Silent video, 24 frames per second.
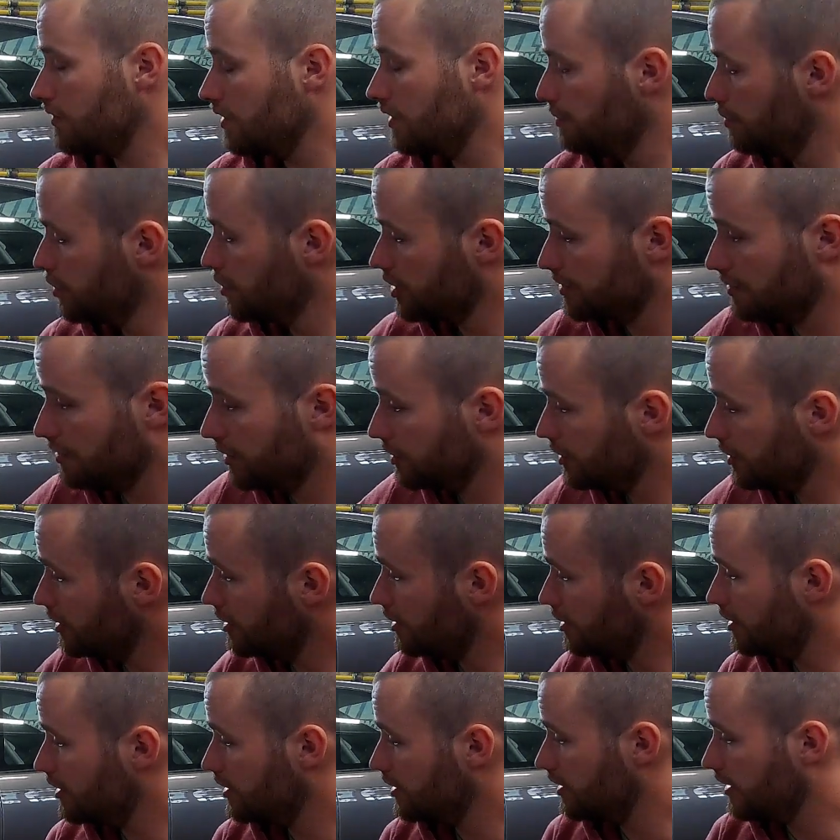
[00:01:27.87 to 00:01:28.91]
put them on the
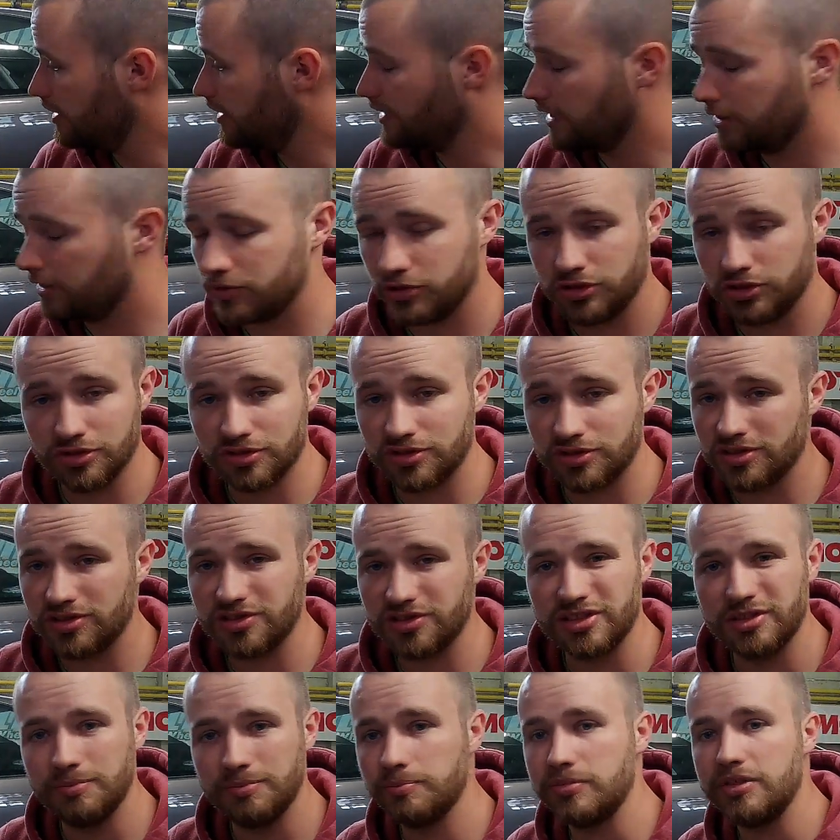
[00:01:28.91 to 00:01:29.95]
car, and that was just
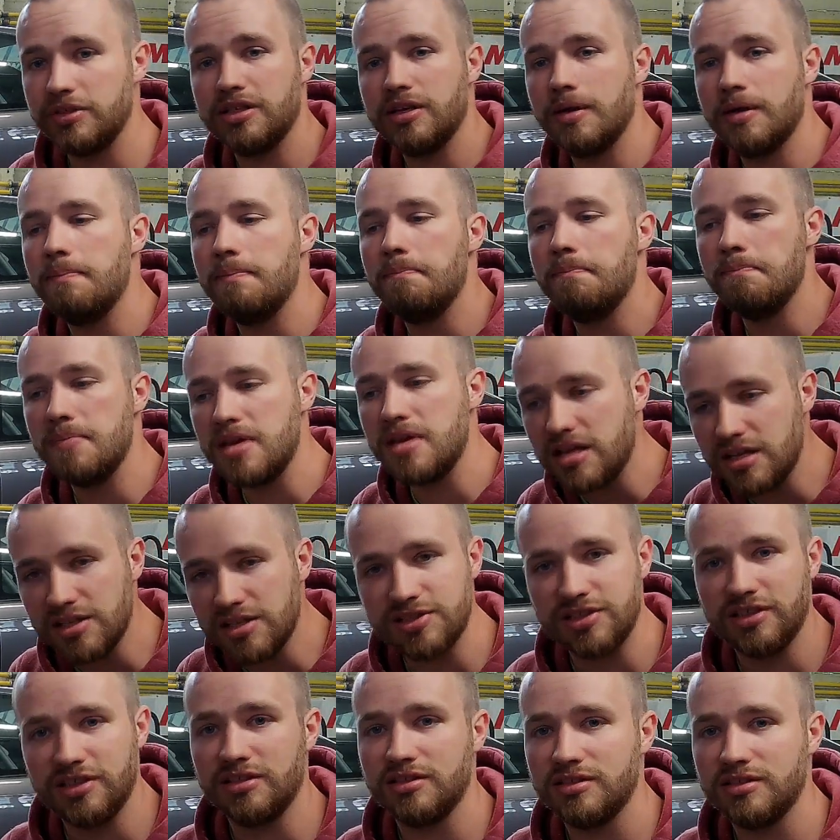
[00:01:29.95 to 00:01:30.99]
simply
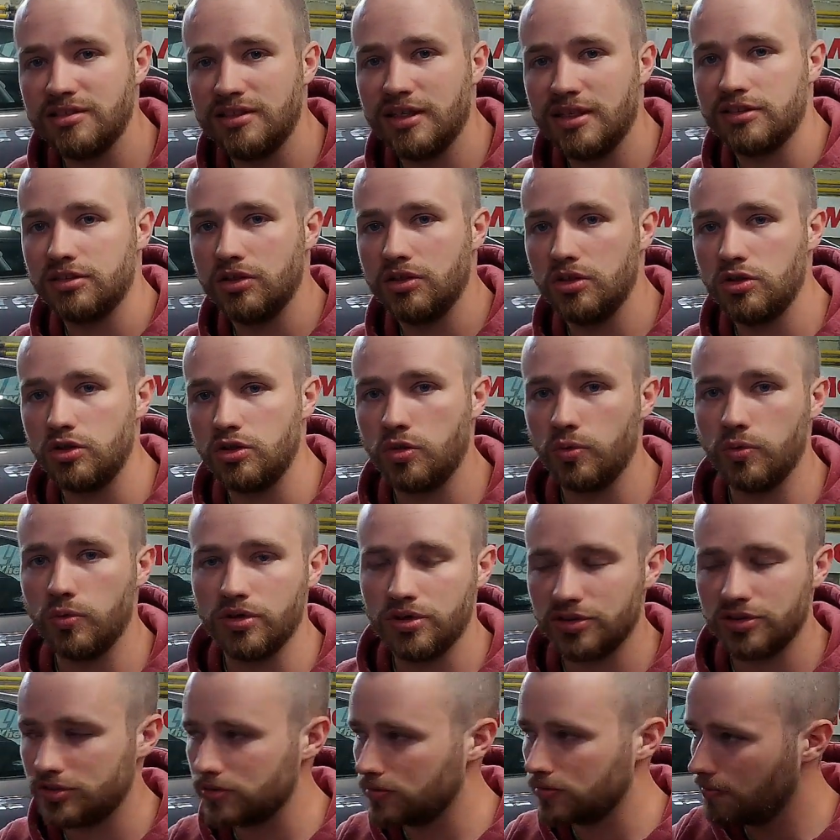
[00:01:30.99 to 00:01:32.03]
amazing. That look
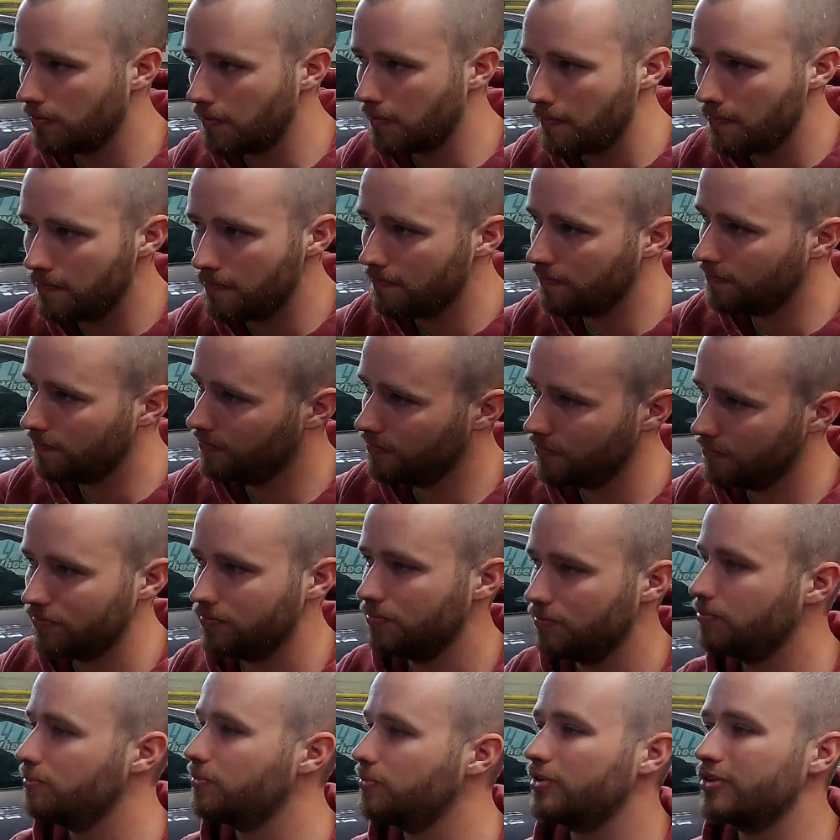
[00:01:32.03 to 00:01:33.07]
was
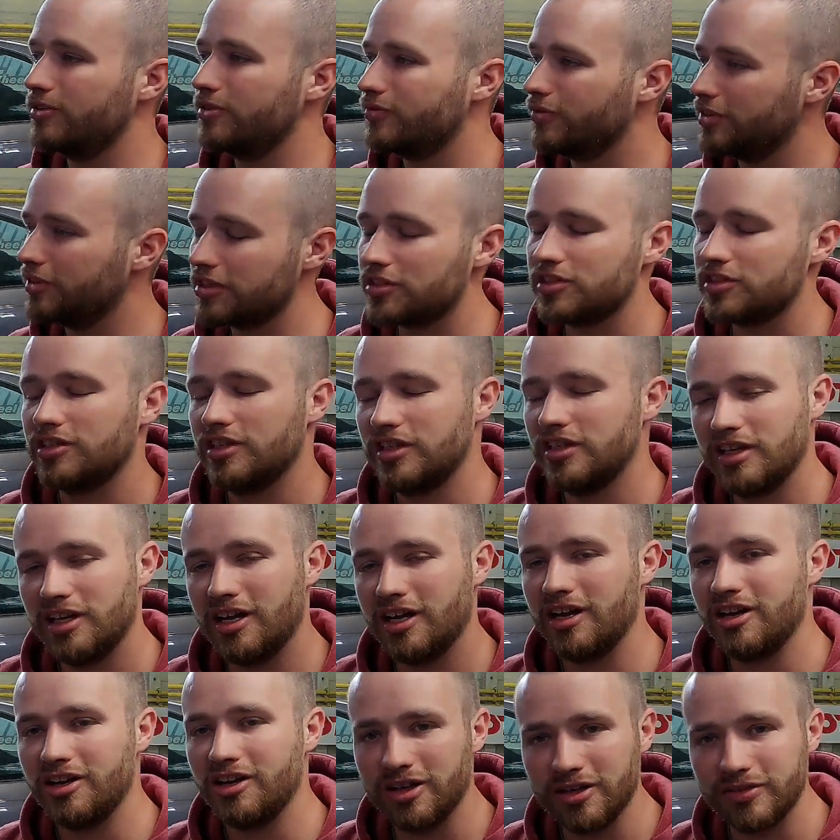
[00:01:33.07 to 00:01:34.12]
perfect. I
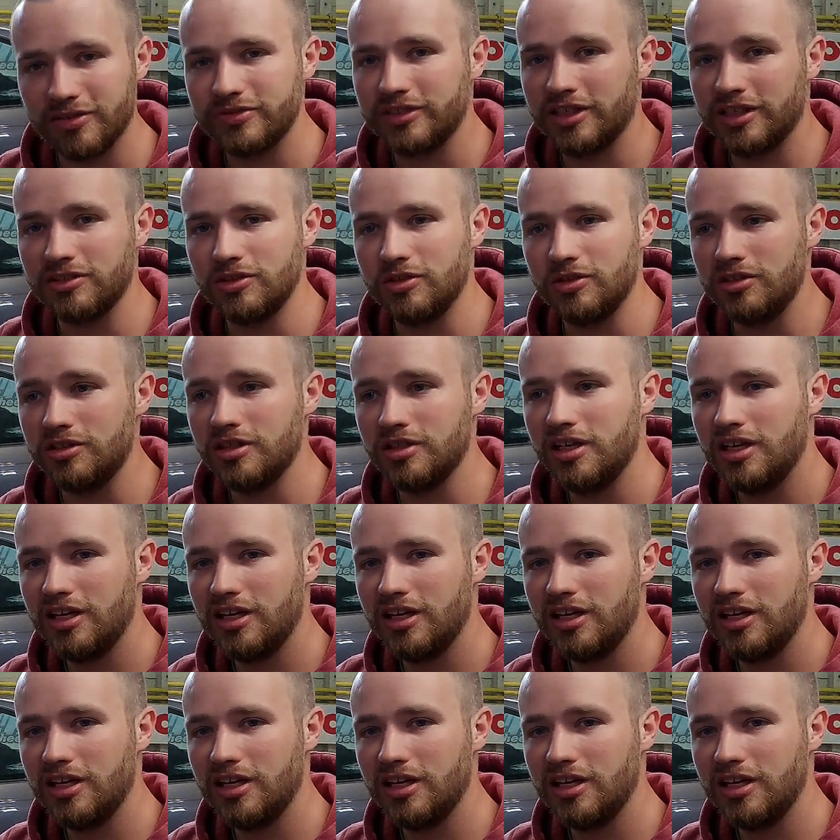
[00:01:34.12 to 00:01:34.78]
love that look.